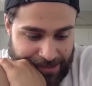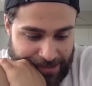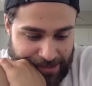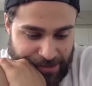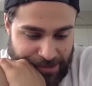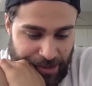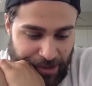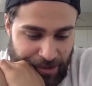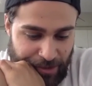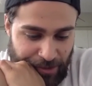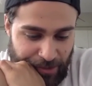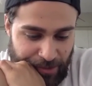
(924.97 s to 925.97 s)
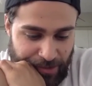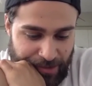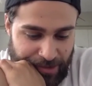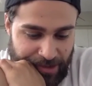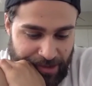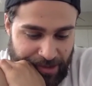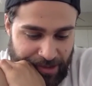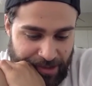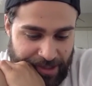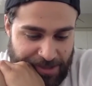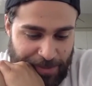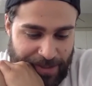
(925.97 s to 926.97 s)
So
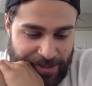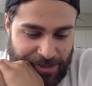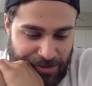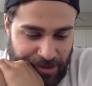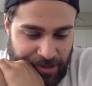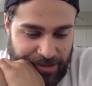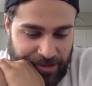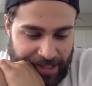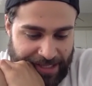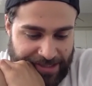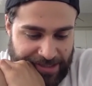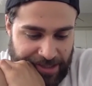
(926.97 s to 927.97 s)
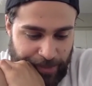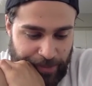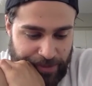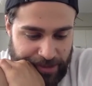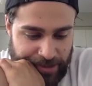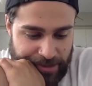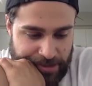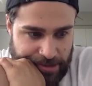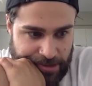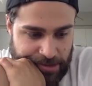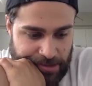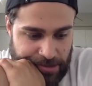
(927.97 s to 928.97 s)
it's been a struggle the last couple
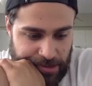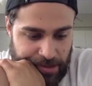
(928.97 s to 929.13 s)
years.